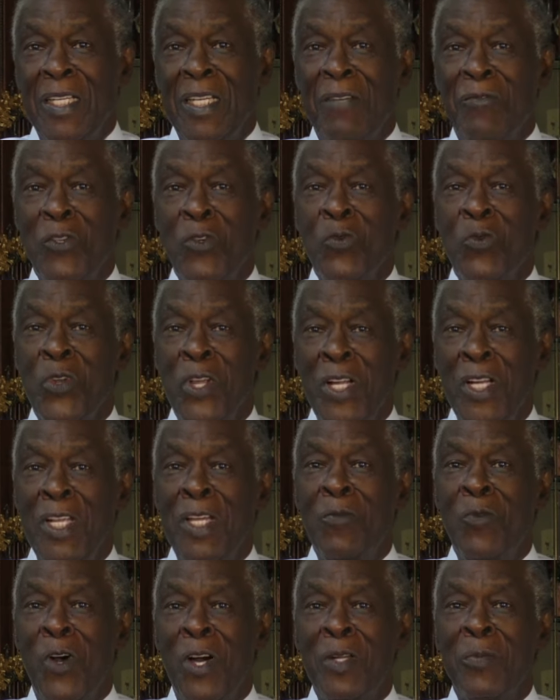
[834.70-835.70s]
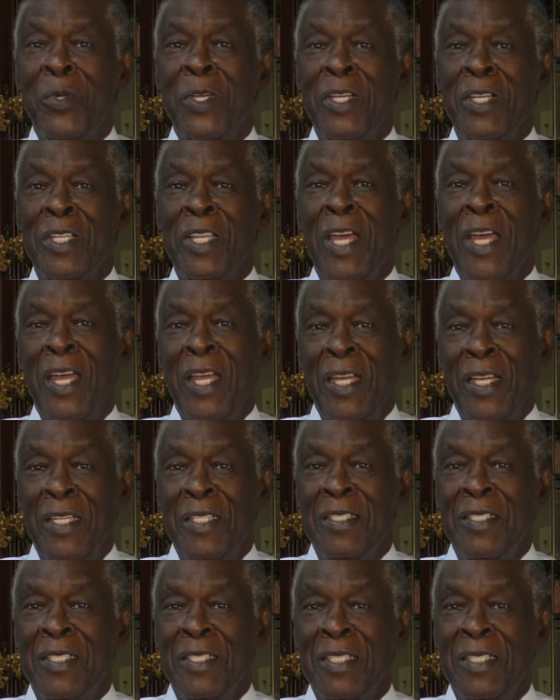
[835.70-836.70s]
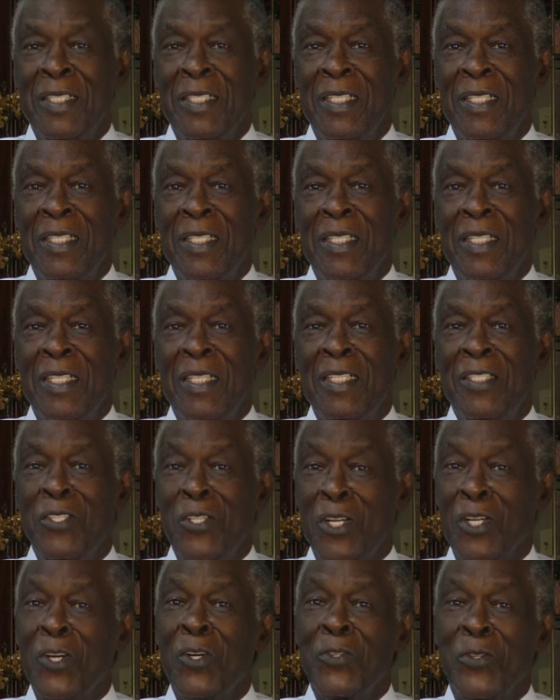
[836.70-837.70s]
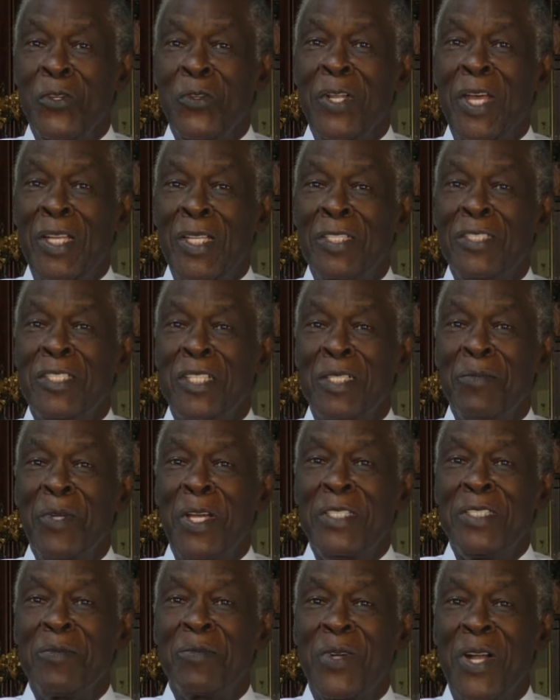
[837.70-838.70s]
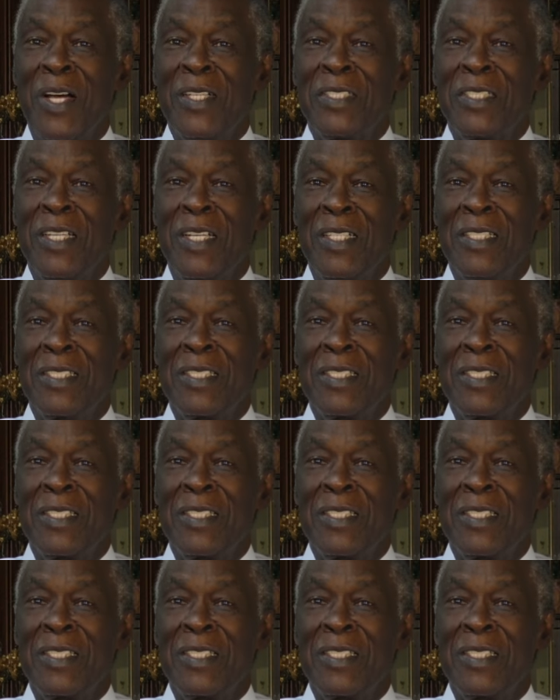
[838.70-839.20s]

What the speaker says: If you really want to be a dad, you'll go through that legitimation process.